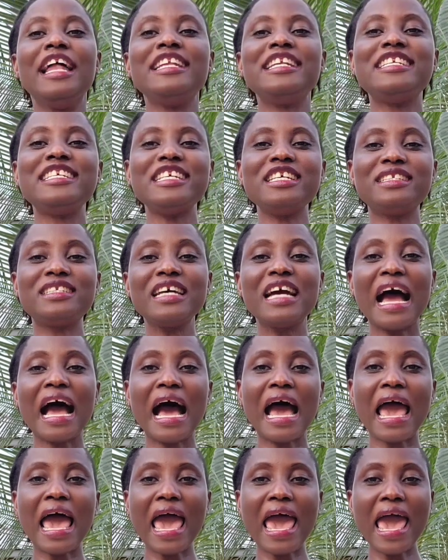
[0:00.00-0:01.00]
did
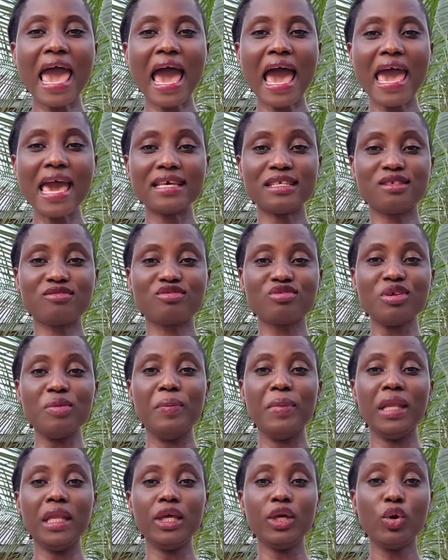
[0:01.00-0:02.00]

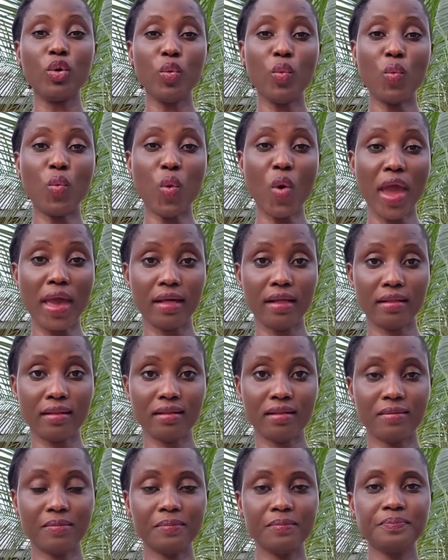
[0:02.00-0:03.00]
extremely well.
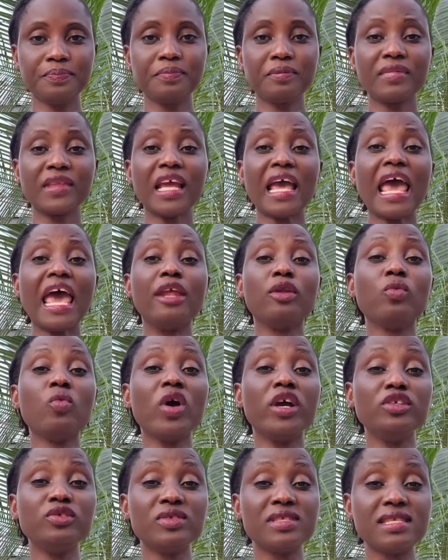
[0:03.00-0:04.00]
And
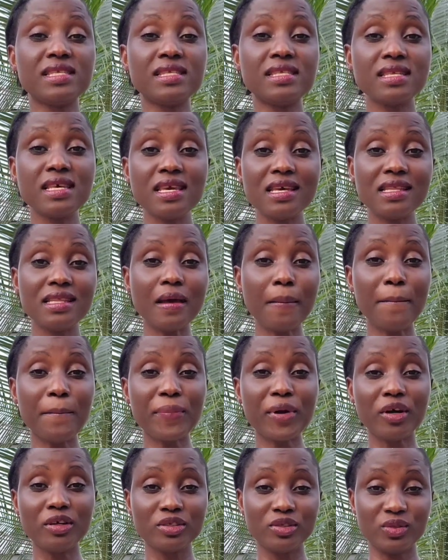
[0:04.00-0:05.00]
when you see the
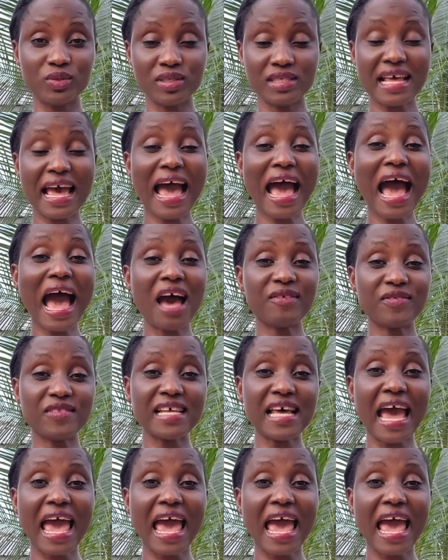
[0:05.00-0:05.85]
produce after